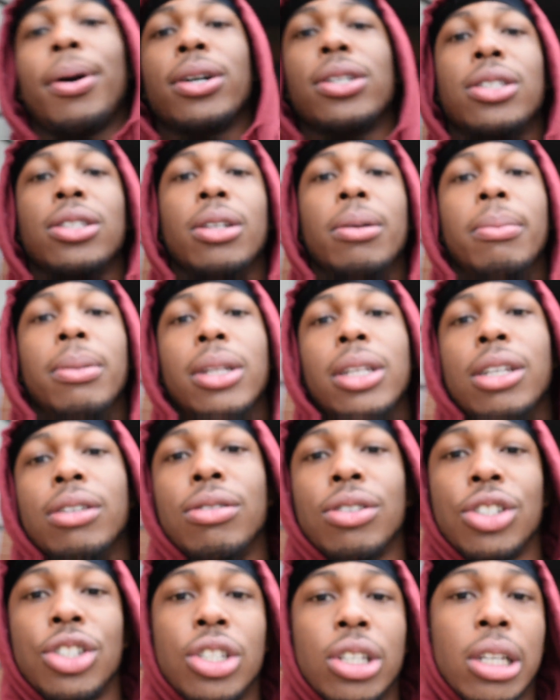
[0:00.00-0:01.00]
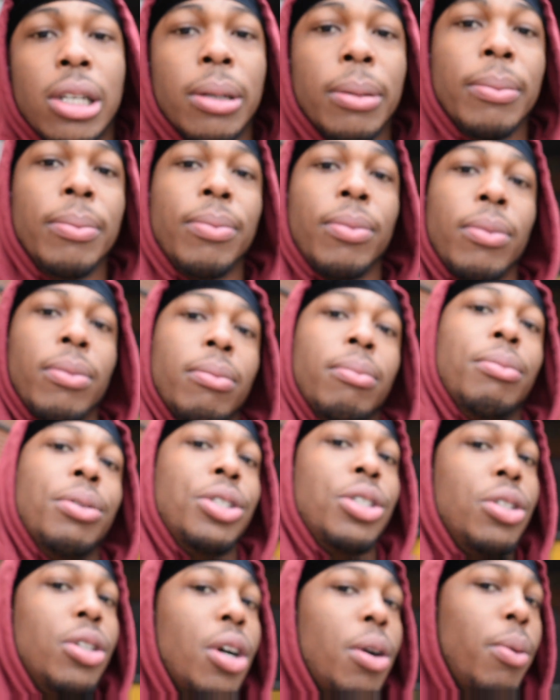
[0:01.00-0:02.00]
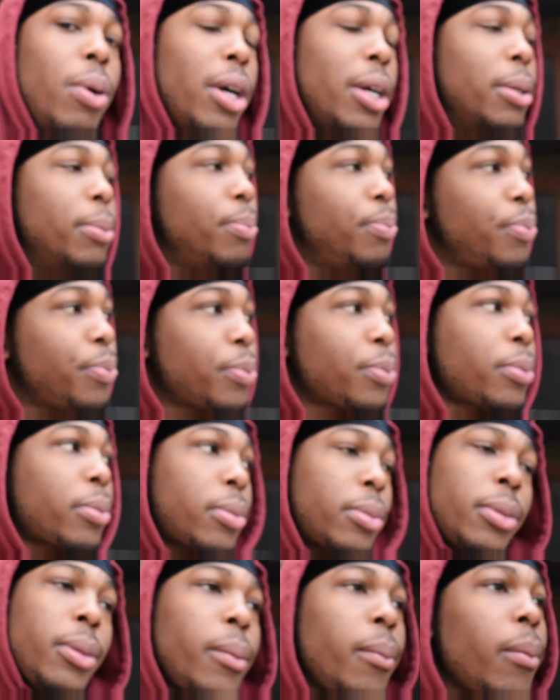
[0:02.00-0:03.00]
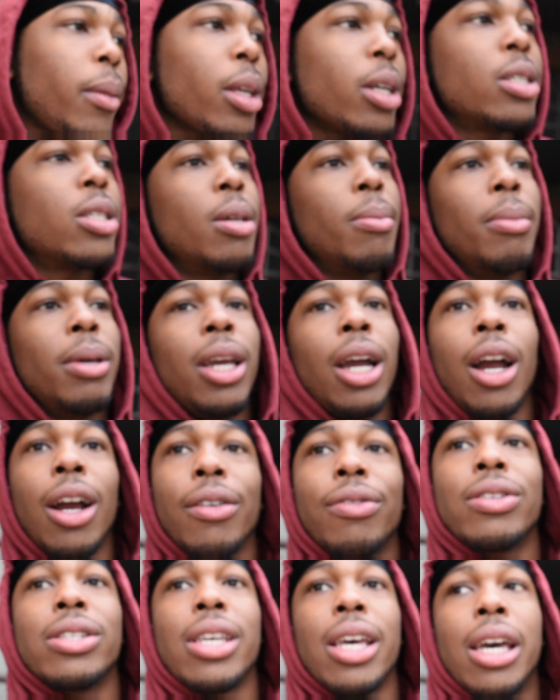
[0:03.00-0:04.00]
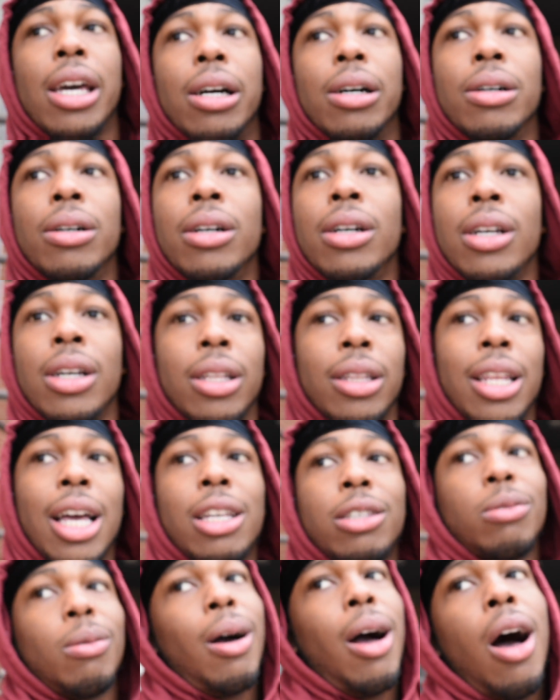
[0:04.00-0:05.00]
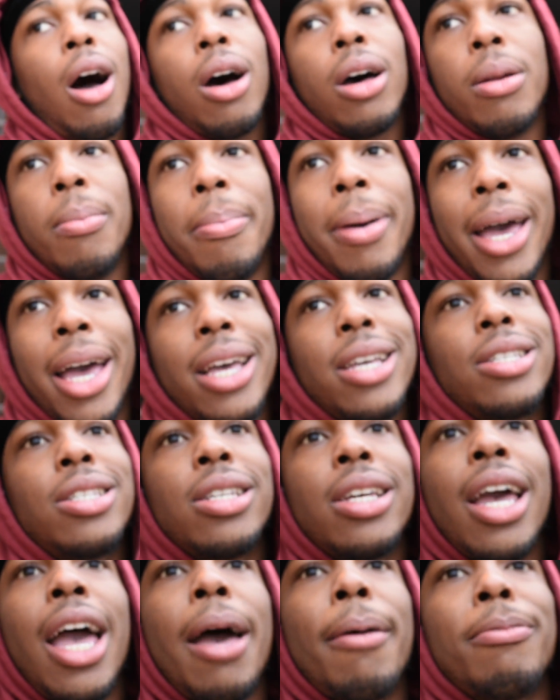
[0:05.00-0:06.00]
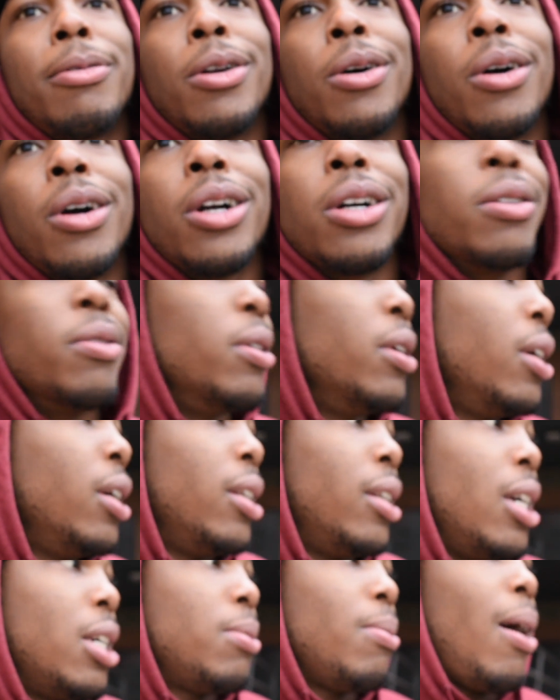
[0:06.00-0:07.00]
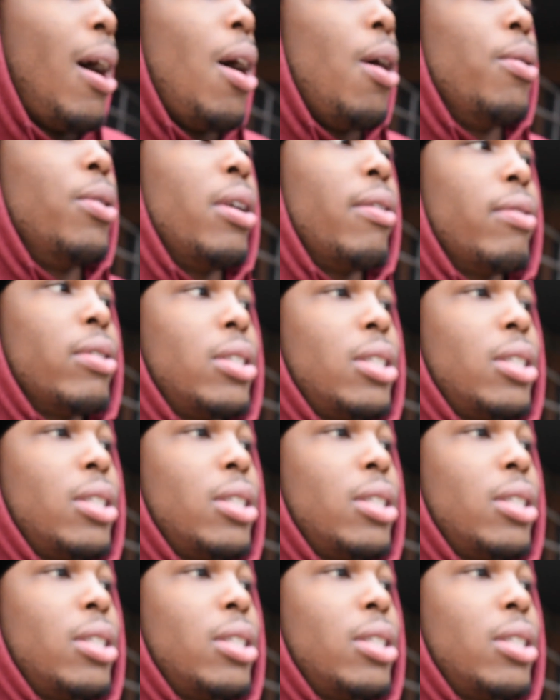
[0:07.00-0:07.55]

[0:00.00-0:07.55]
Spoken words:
personal beliefs and shit. But you know what? To me, earth is hell. That's why all the bad shit happened on earth. That's why I don't ever